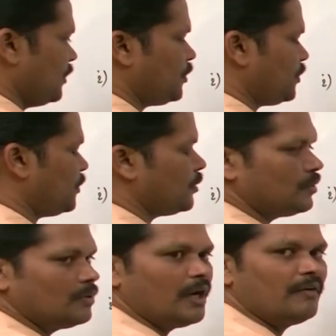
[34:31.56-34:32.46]
2
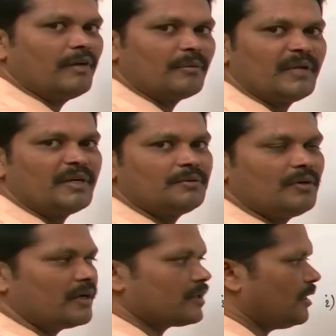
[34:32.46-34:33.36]
1 by 2
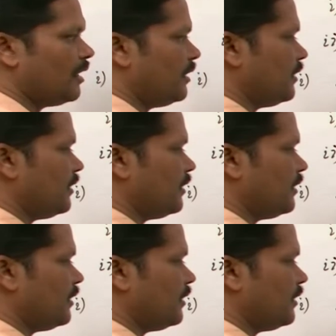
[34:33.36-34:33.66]
are called